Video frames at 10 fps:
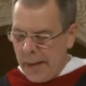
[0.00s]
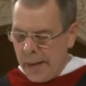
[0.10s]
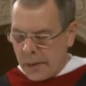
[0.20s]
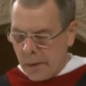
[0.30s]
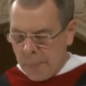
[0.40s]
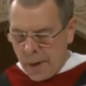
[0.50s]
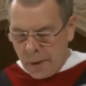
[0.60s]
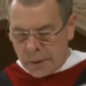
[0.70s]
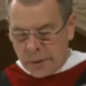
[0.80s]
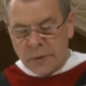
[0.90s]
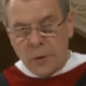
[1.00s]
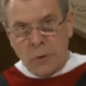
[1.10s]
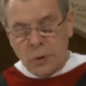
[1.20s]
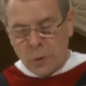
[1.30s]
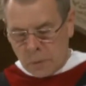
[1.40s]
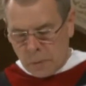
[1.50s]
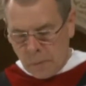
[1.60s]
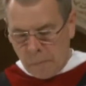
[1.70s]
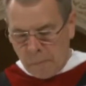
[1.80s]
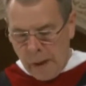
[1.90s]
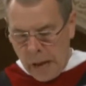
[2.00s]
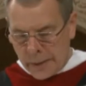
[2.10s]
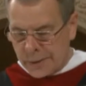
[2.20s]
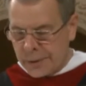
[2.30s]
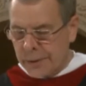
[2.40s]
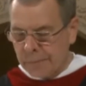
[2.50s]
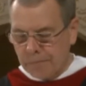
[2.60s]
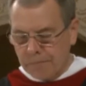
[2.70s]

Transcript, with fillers: in comparative social policy.